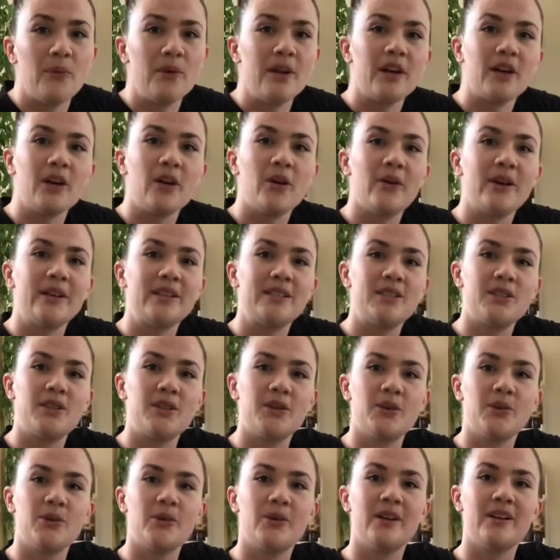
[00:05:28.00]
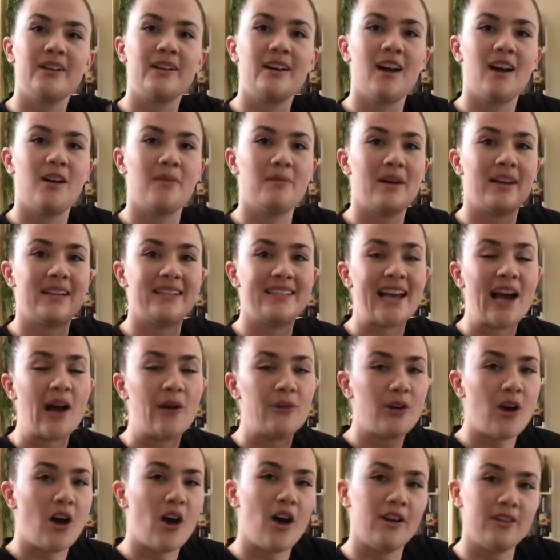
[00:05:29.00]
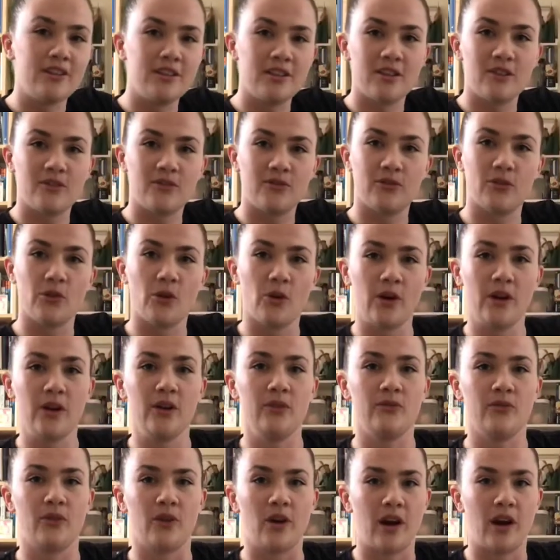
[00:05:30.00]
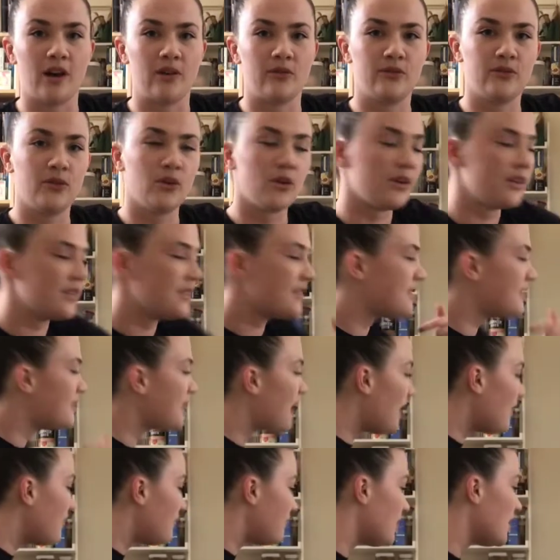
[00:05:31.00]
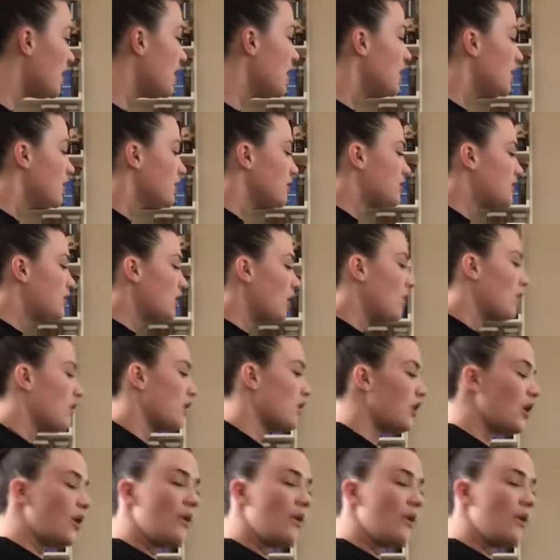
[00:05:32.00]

we are going to come down onto the floor for our floor stuff. So go